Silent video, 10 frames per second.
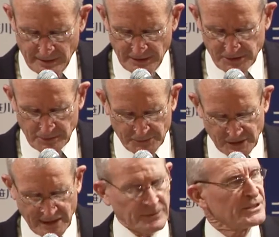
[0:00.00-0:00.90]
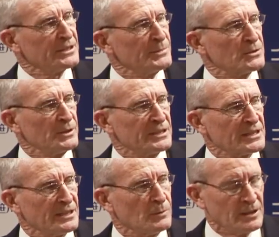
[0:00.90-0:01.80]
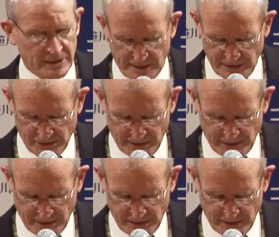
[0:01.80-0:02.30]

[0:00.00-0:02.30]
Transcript: The issue of sovereignty between Taiwan and